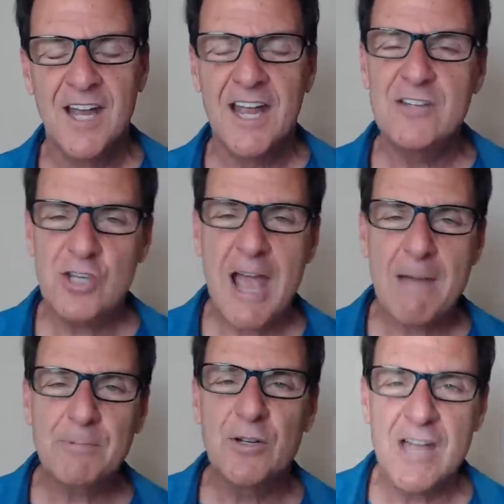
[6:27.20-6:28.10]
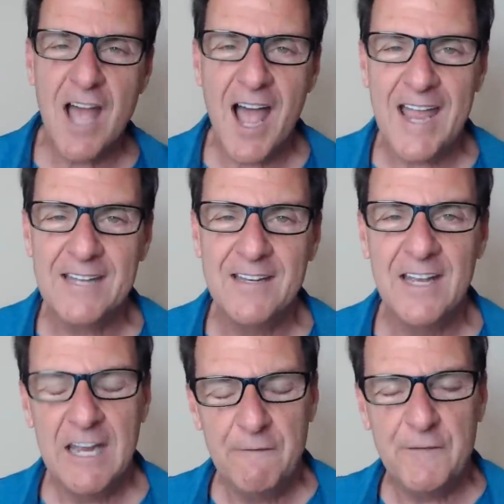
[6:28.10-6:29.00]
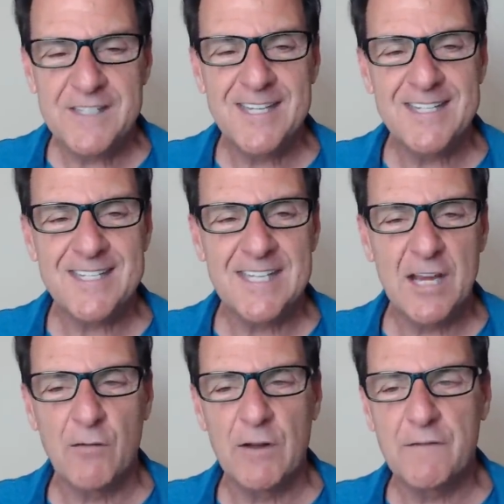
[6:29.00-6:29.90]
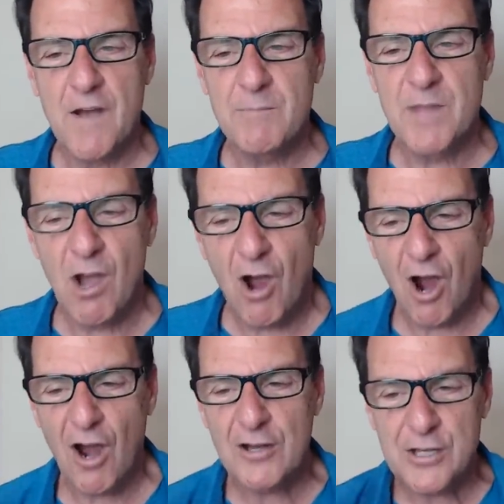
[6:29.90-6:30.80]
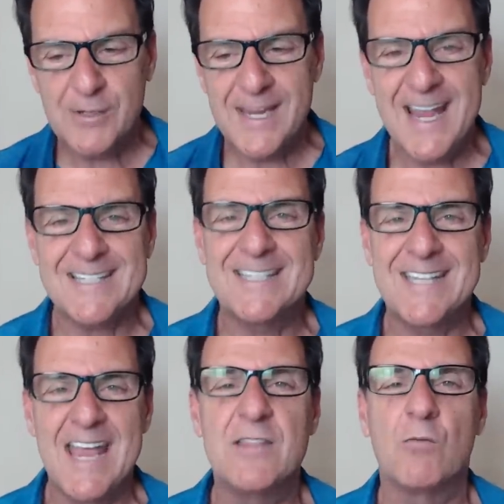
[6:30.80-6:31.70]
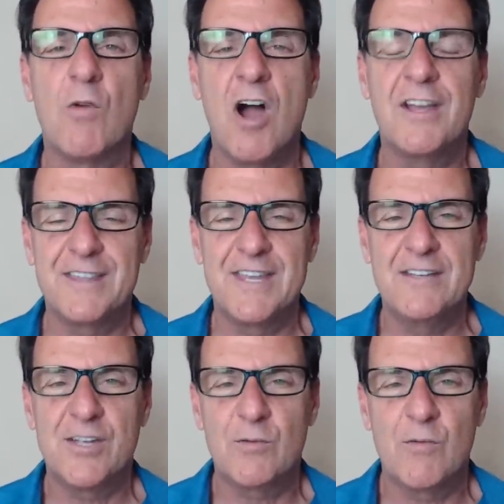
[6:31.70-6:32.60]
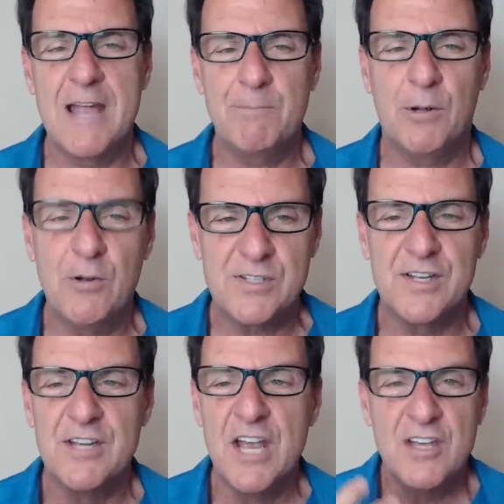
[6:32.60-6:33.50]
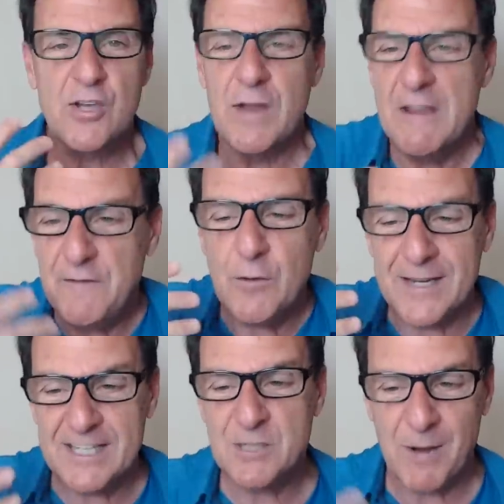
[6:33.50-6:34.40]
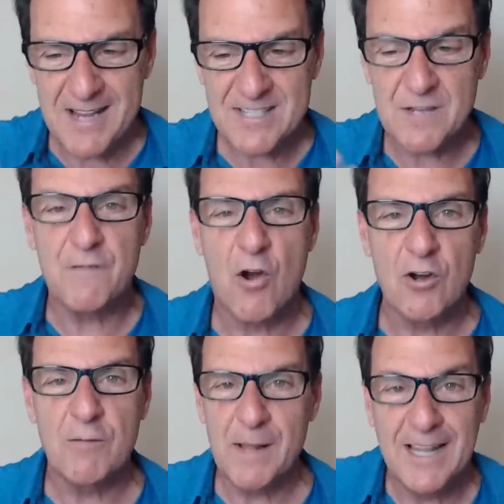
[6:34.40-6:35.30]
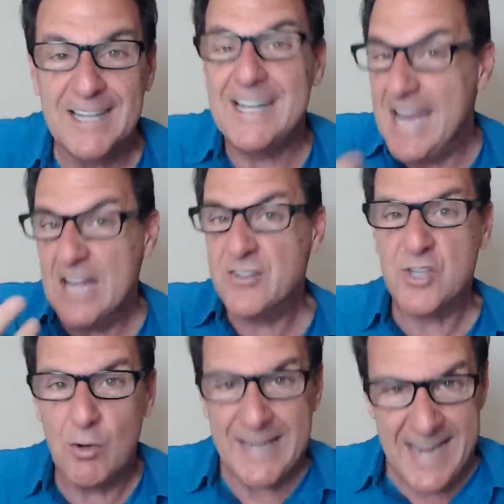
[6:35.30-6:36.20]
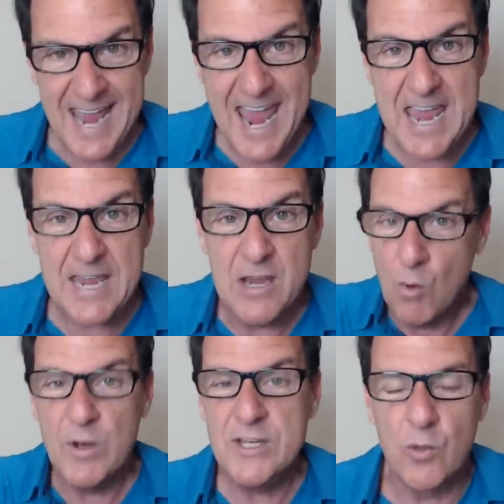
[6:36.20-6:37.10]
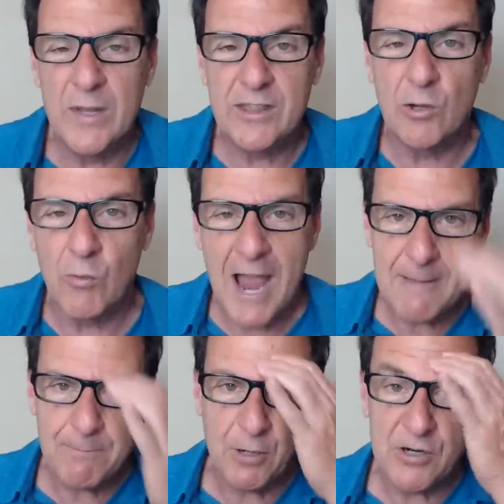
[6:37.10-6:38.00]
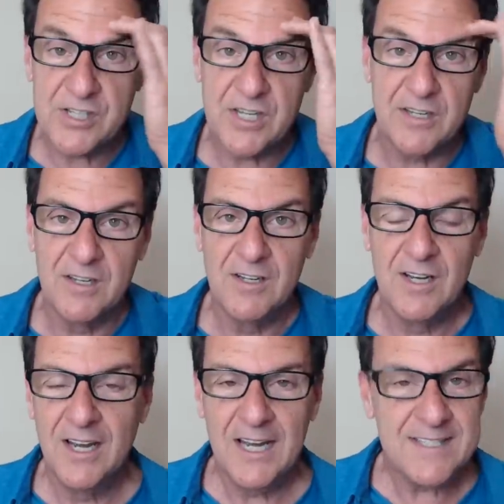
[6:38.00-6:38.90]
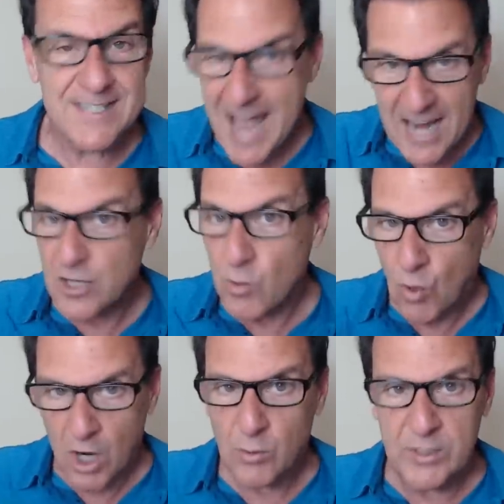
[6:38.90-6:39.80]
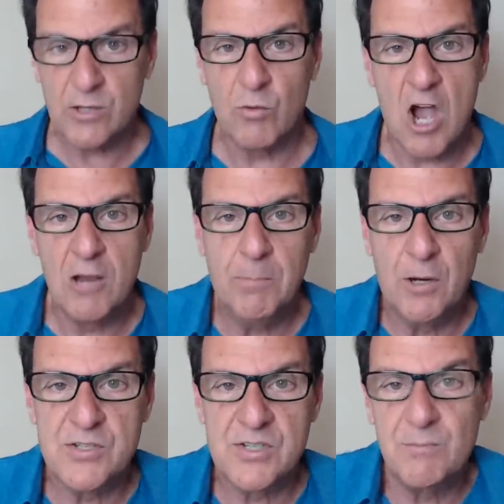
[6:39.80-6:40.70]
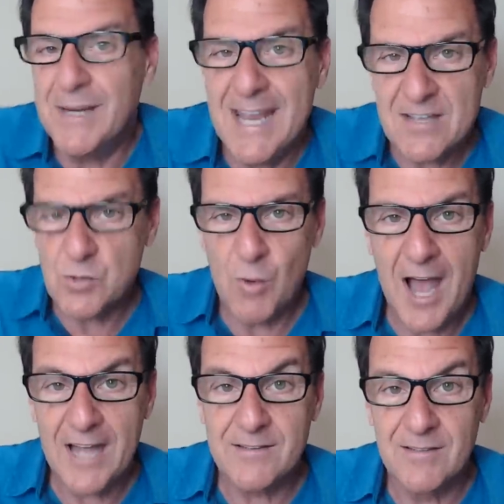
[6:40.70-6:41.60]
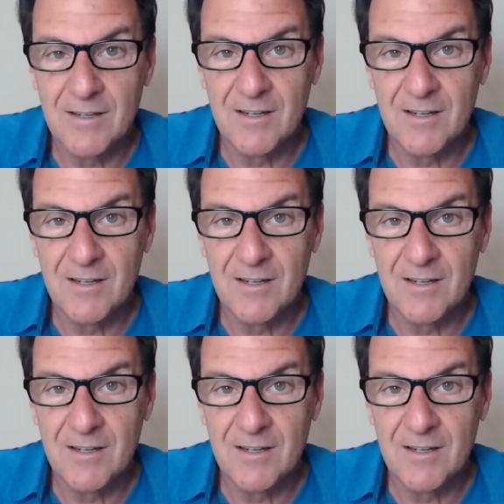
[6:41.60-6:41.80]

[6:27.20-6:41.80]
And chapter nine if it's sincere and from the heart, you can't say the wrong thing to the right person. So if you express a vulnerability, it's okay when you're with the right person. It's not going to work with the wrong person. But guess what?